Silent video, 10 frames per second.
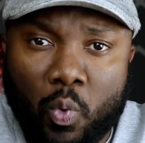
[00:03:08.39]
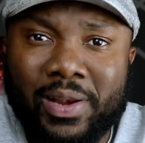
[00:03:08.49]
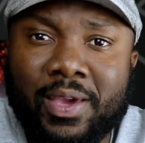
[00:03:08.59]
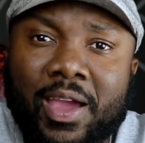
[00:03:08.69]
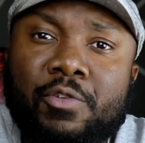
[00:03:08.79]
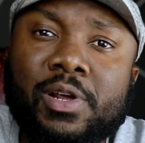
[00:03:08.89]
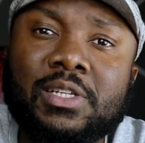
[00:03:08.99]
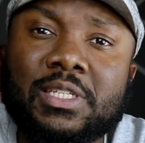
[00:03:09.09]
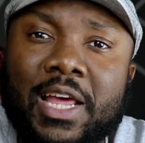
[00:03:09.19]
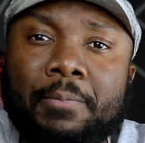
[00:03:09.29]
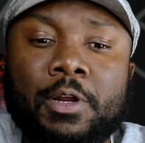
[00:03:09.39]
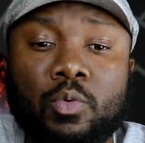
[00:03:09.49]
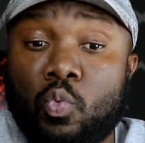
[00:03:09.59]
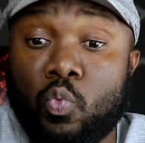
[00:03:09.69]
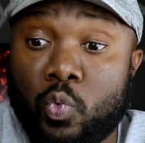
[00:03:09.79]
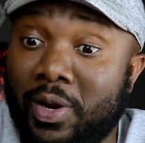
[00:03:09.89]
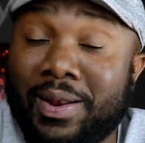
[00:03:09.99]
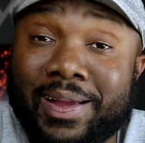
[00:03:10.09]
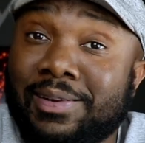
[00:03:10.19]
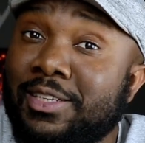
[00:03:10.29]
when carrying this tablet, will
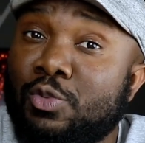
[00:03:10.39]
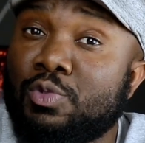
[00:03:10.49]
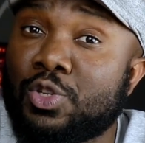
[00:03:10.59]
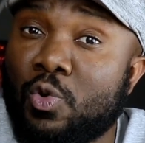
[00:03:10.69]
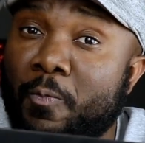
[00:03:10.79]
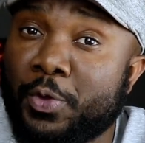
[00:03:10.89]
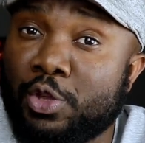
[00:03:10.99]
likely do so